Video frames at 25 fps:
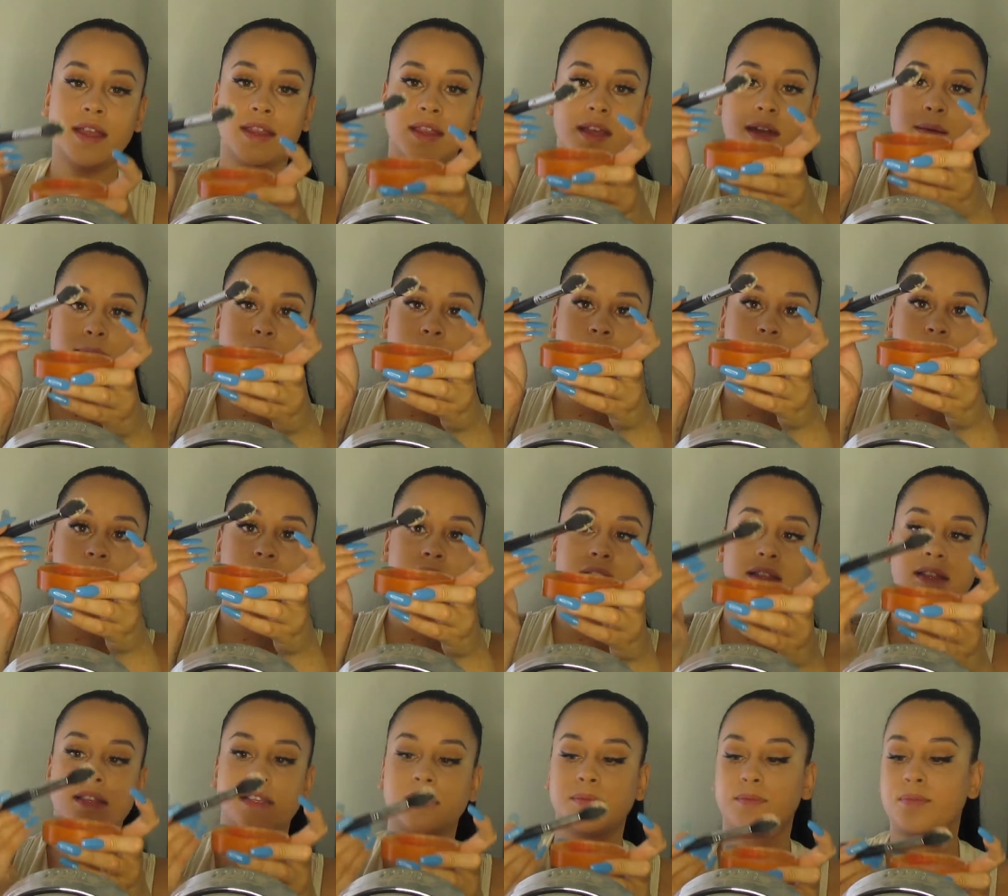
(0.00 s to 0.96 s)
Then I'm going to
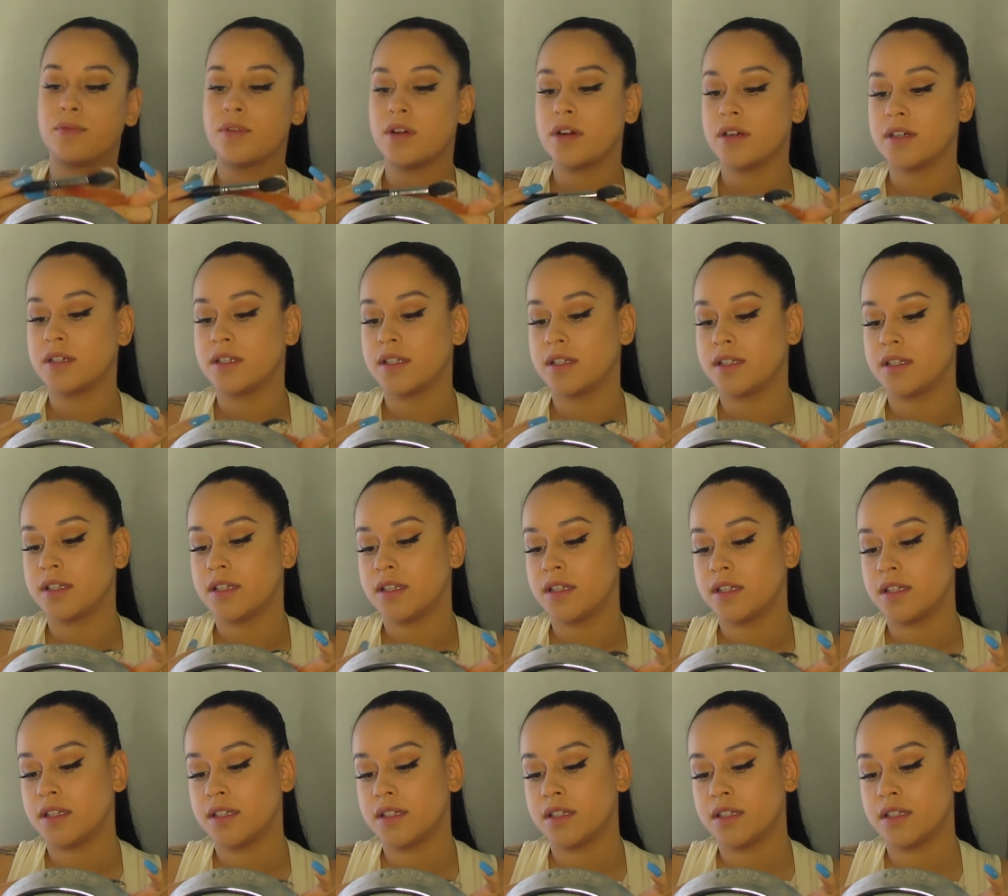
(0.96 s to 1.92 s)
take this brush. This
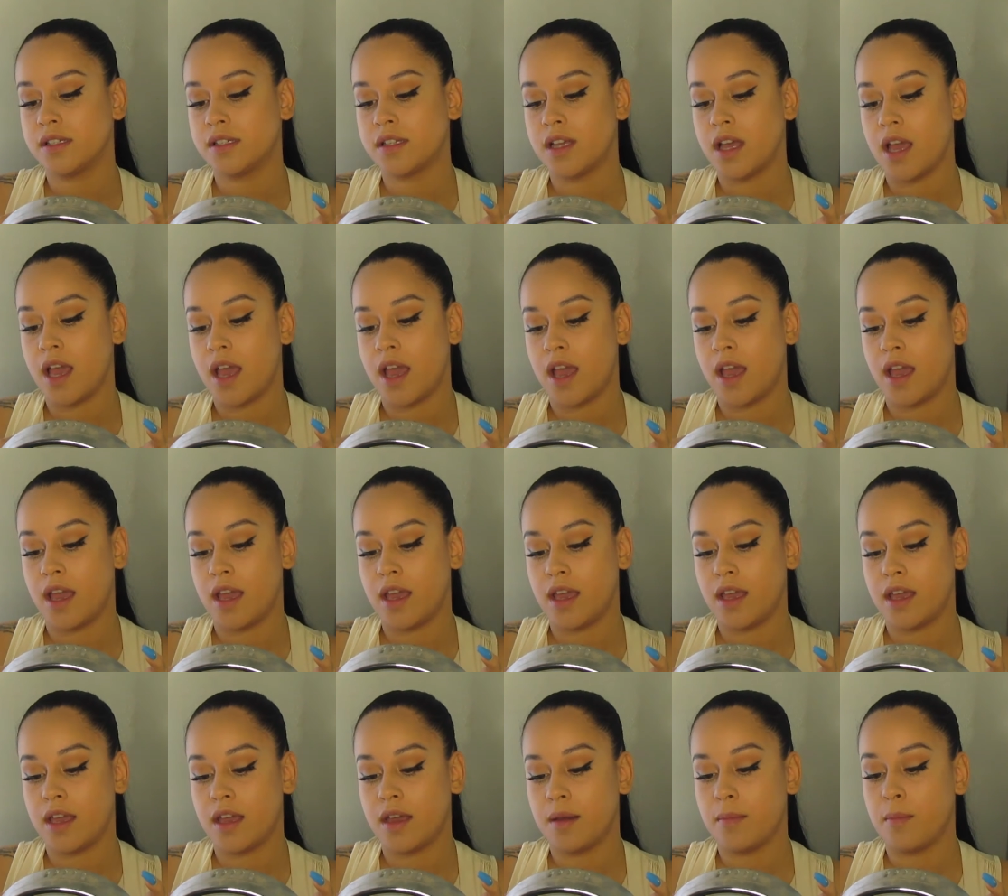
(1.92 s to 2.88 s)
is
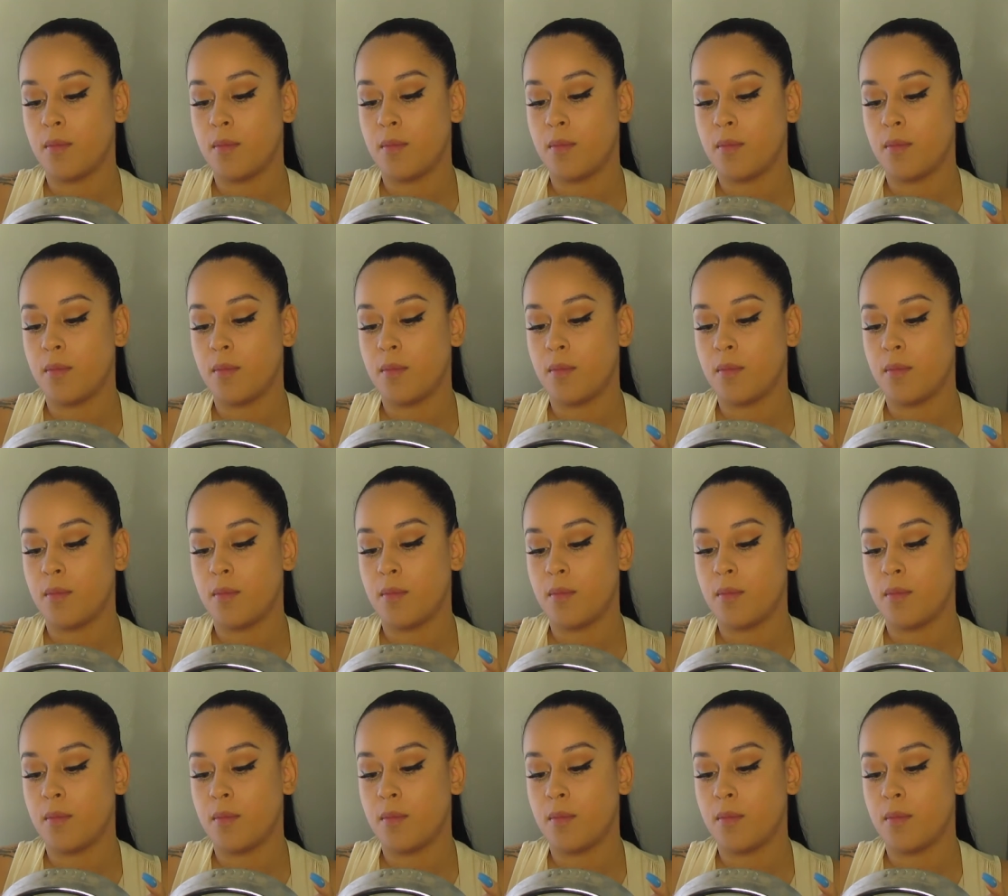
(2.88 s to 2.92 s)
a